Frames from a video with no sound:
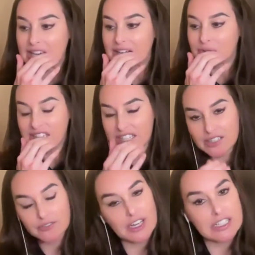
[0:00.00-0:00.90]
And I really
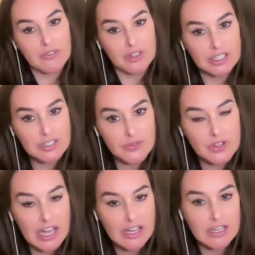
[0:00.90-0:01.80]
didn't find evidence
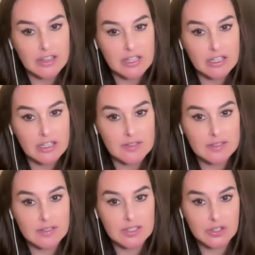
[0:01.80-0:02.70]
for that in
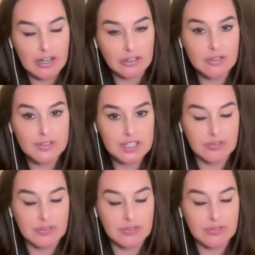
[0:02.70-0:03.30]
these chronicles.